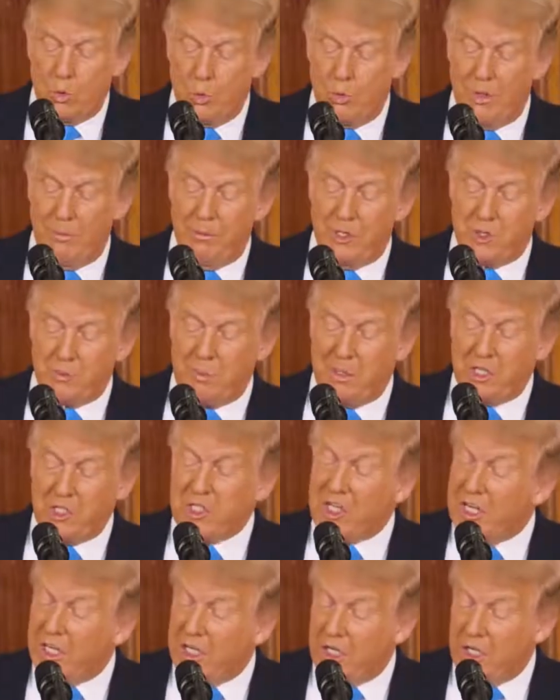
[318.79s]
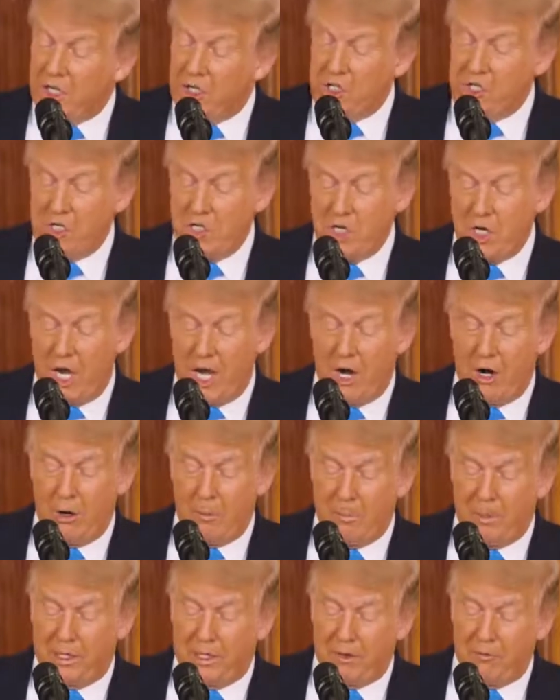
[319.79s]
Rima speaks English,
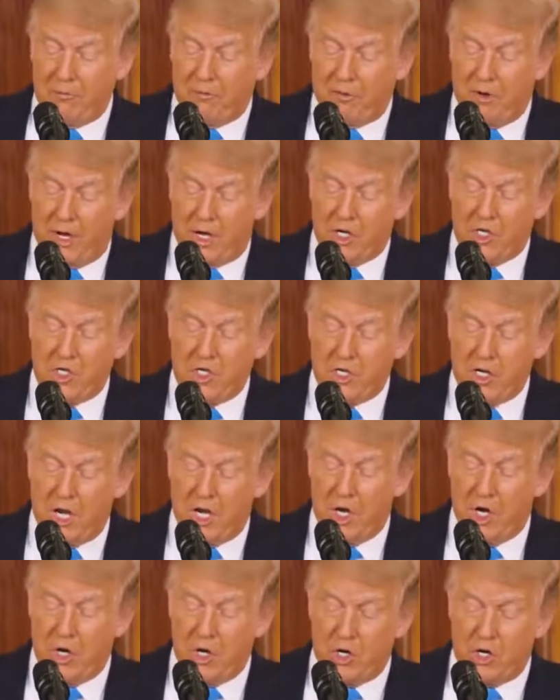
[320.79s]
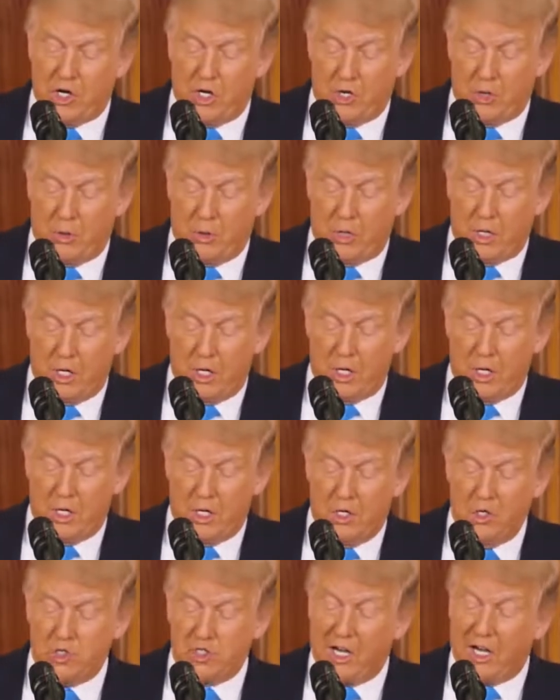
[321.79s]
Arabic, and French and earned a degree
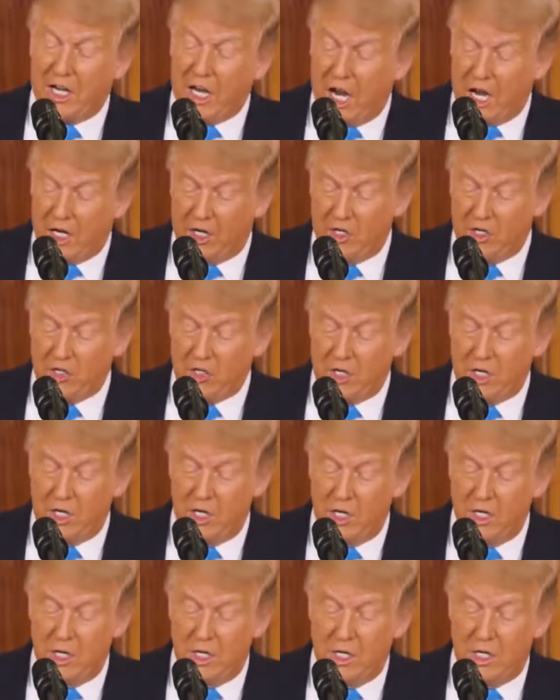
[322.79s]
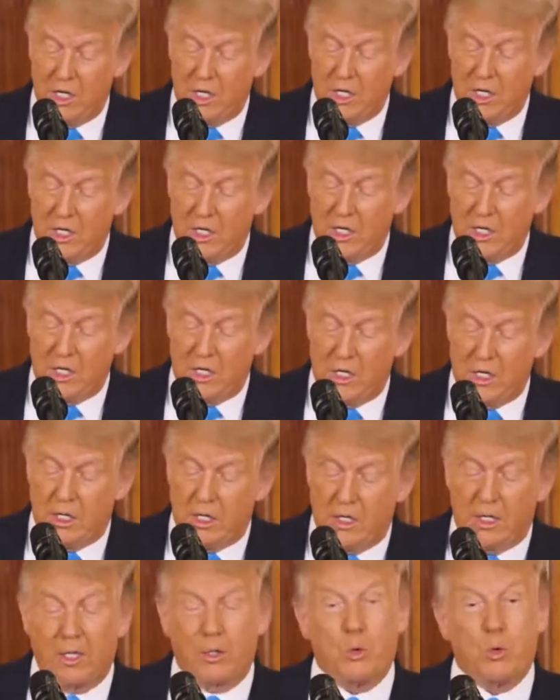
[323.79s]
in psychology.
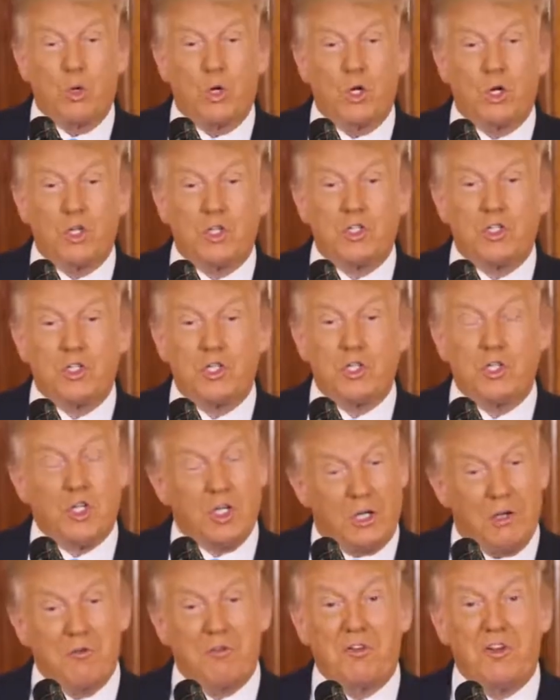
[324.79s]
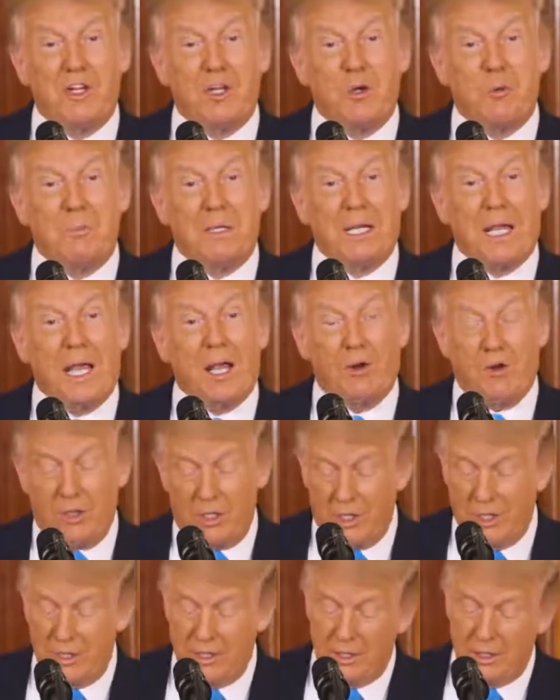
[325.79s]
In other words, she can figure me out.